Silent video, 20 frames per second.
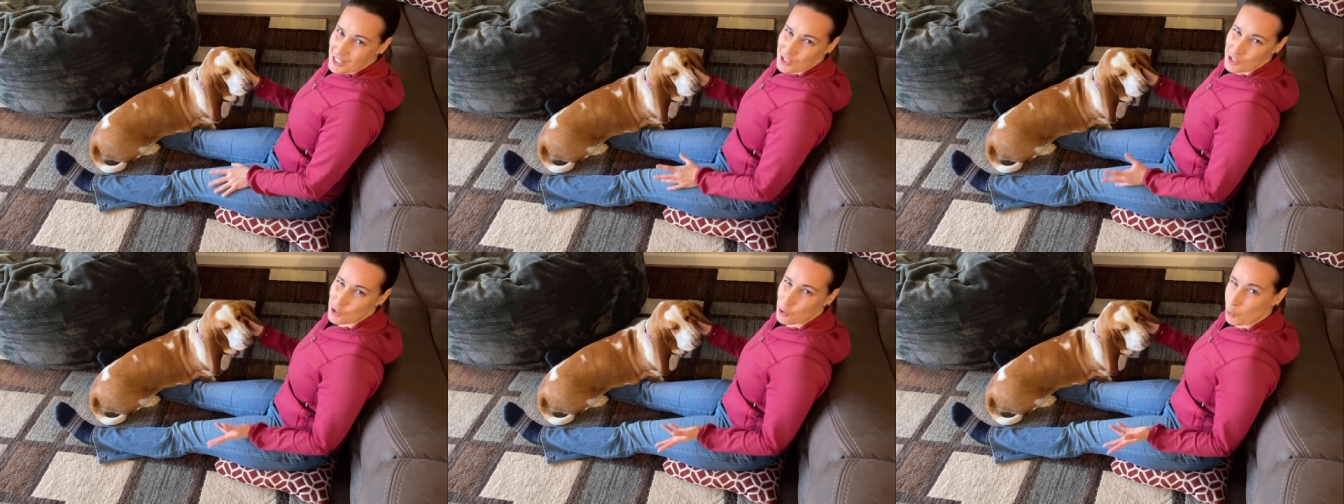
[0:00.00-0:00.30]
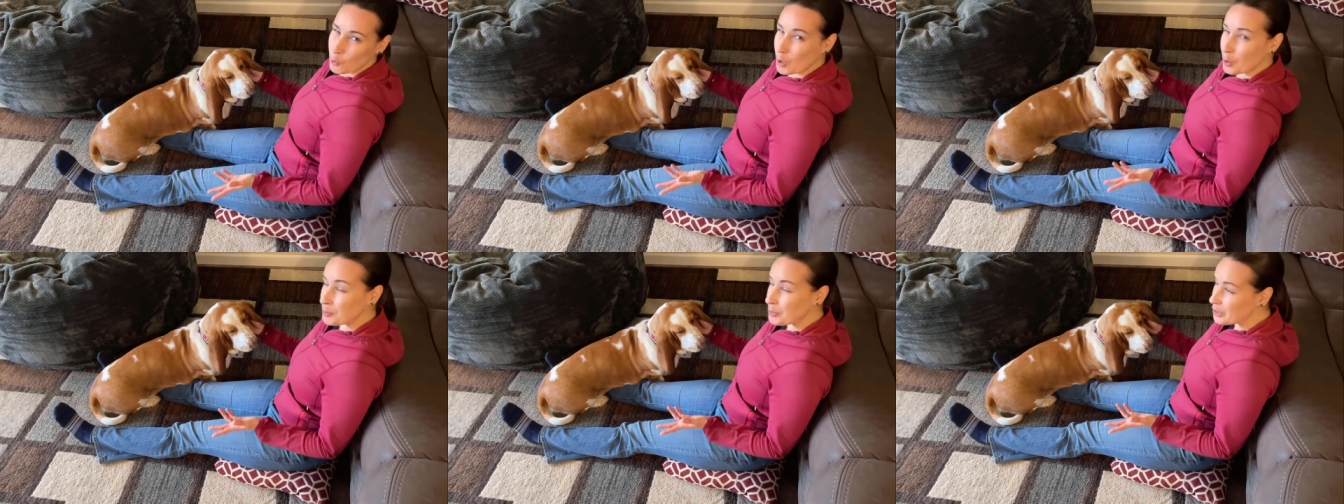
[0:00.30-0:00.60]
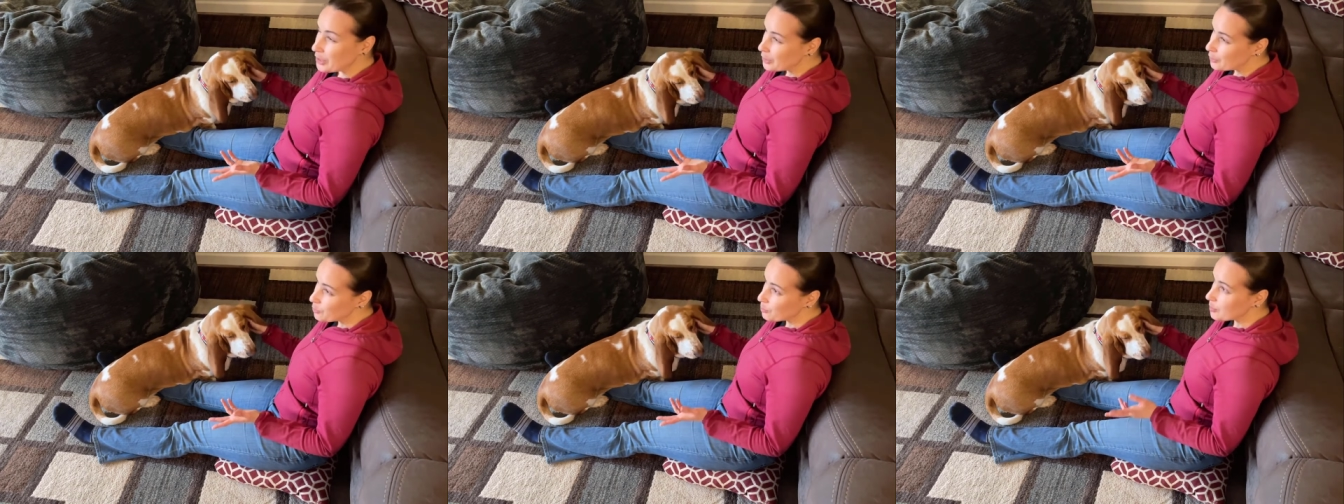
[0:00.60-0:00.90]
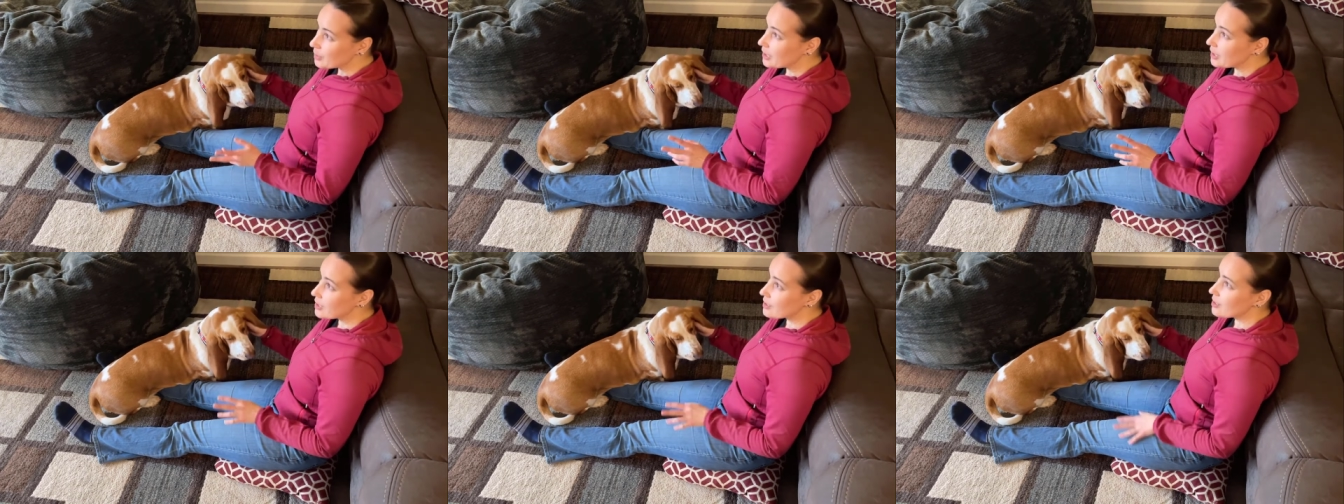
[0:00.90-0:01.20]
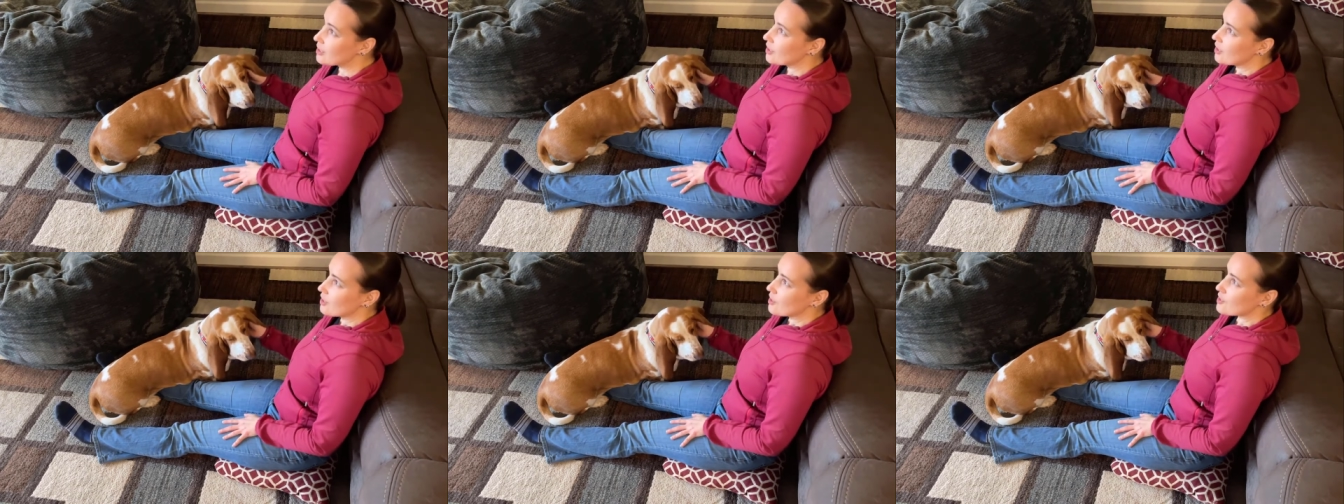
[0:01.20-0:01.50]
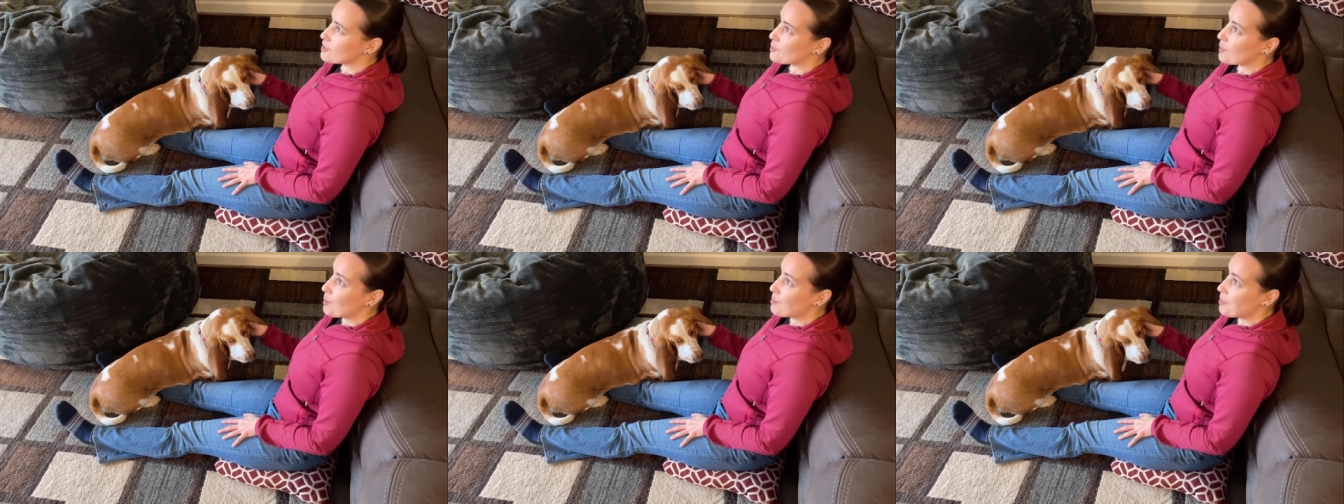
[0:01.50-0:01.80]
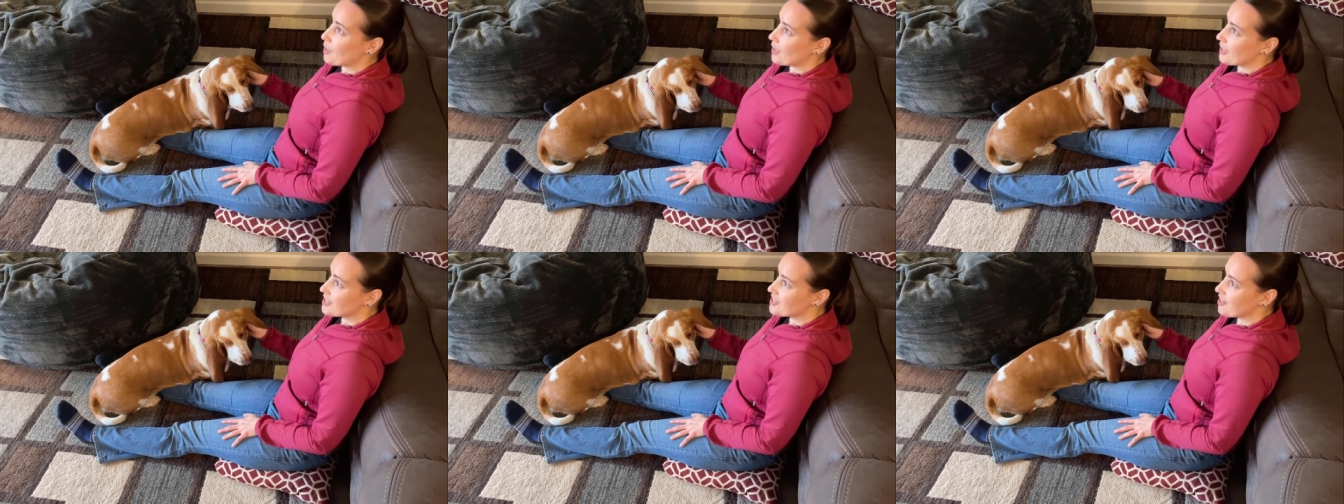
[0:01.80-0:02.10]
to squirm a little bit, so I
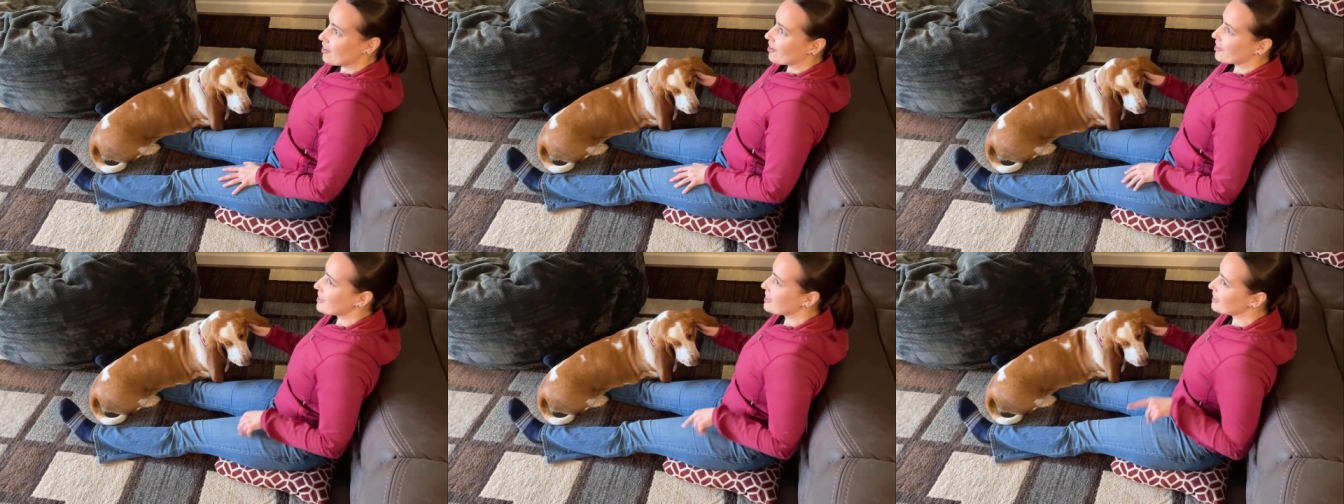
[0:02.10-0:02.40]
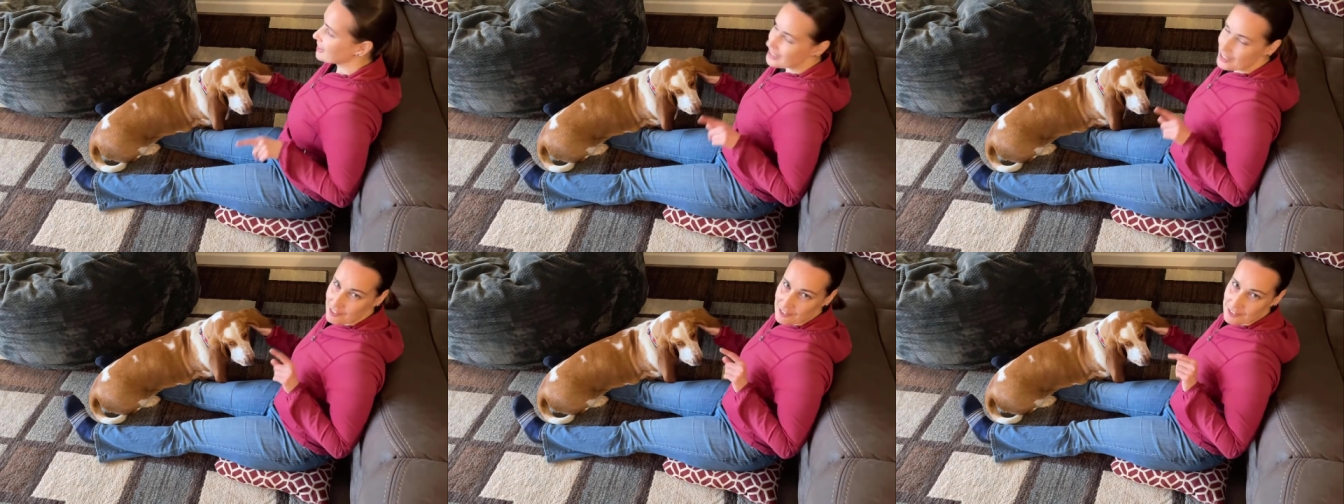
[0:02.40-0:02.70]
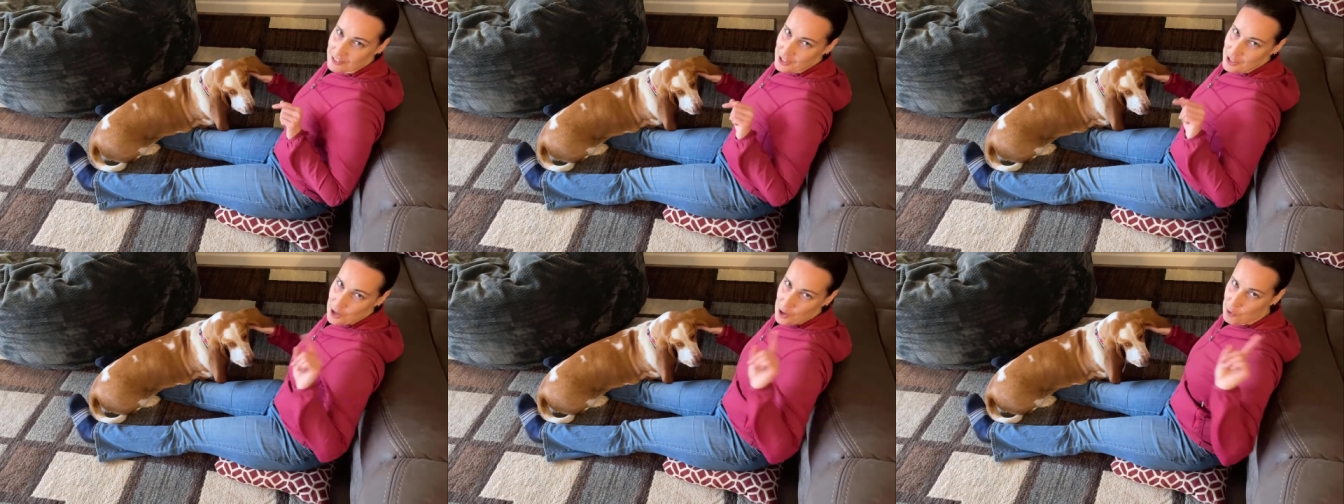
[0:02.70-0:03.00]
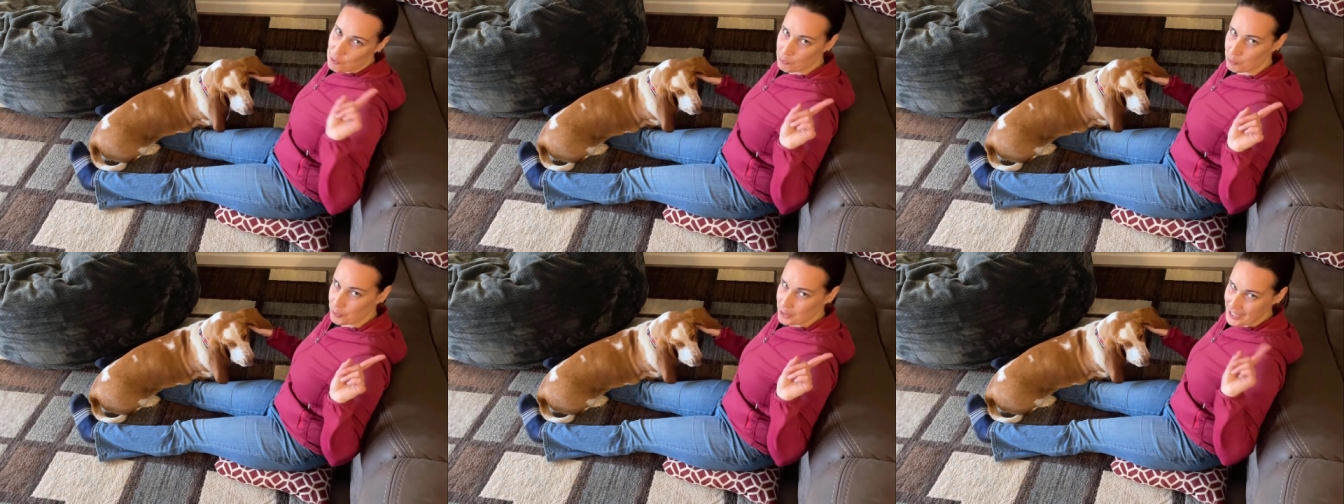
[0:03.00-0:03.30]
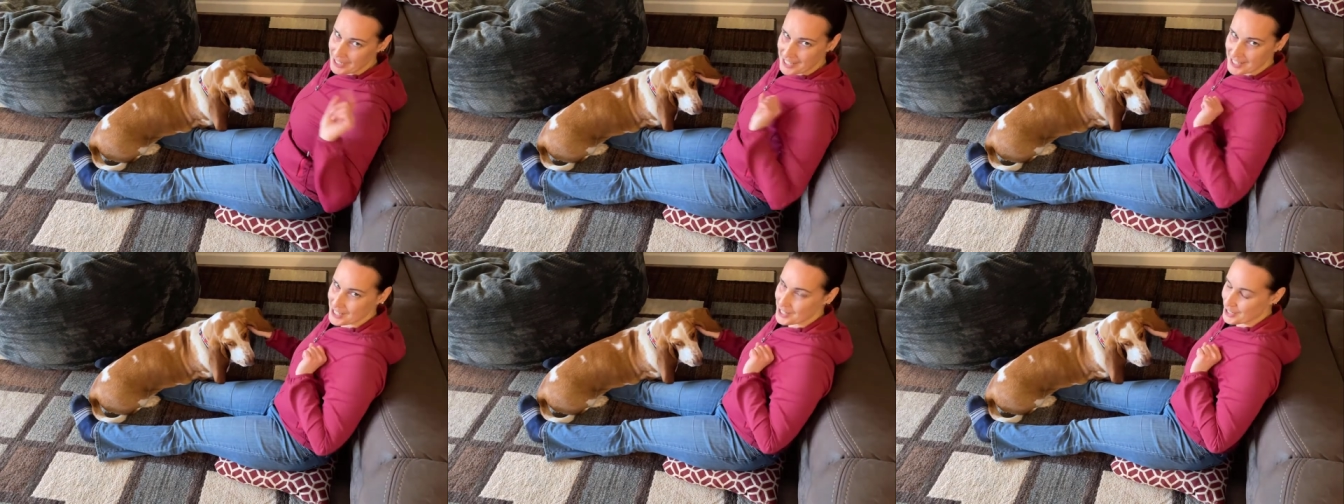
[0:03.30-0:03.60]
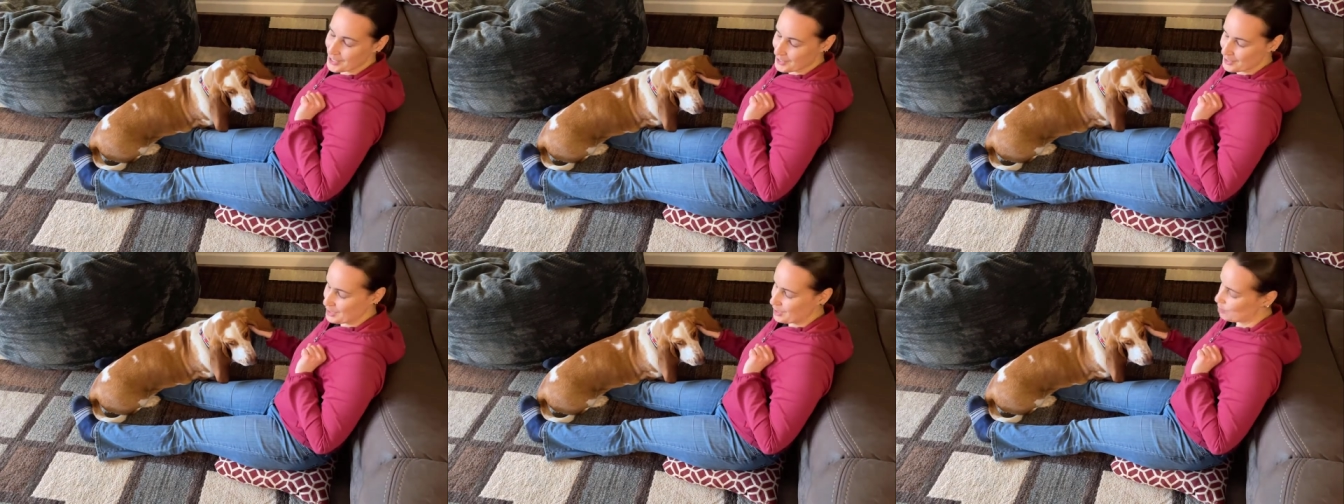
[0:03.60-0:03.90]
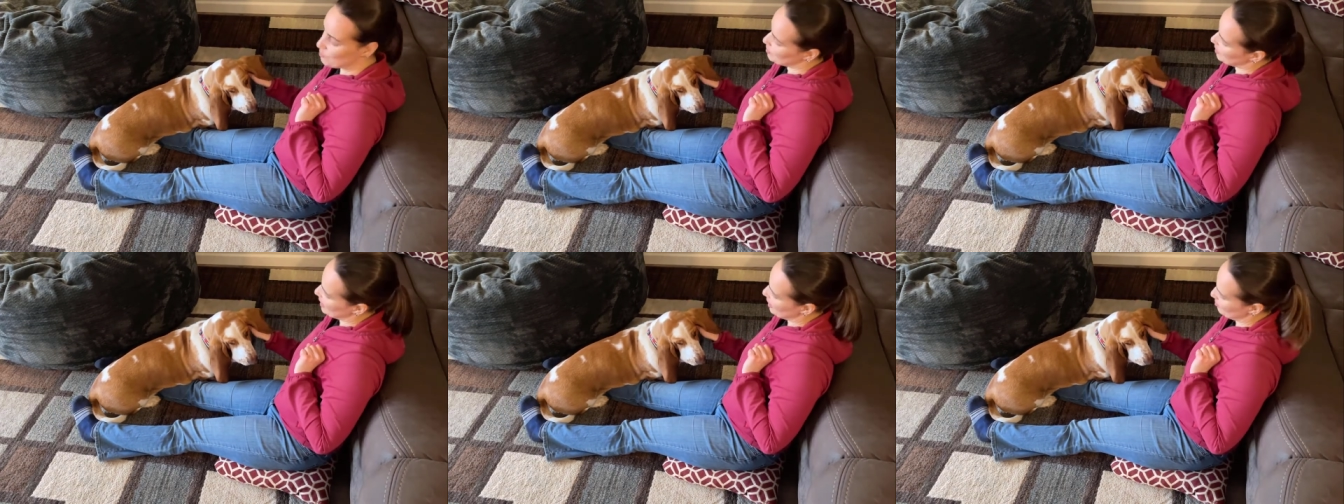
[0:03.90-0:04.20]
bought a doggy lift, which is
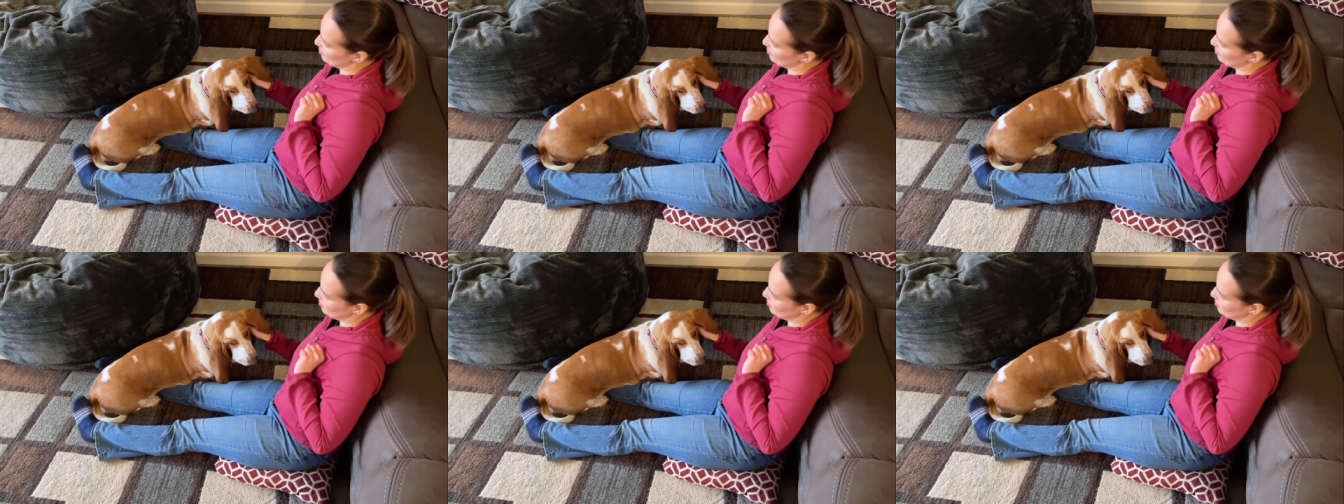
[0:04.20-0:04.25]
going to be